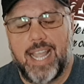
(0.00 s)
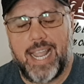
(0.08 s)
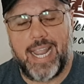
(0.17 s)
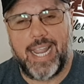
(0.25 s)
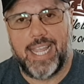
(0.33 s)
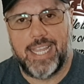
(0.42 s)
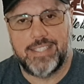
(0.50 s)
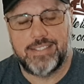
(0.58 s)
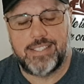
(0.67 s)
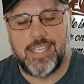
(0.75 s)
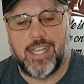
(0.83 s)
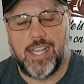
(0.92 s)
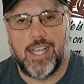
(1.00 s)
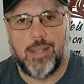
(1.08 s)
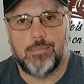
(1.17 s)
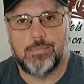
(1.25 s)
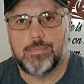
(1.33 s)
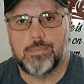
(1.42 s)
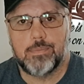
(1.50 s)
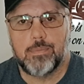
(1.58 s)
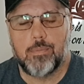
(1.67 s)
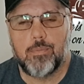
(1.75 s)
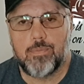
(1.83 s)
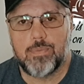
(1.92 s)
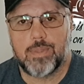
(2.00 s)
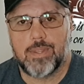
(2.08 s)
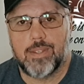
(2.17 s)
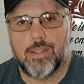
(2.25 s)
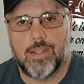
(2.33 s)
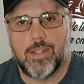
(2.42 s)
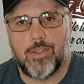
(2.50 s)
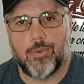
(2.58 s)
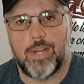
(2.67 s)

And the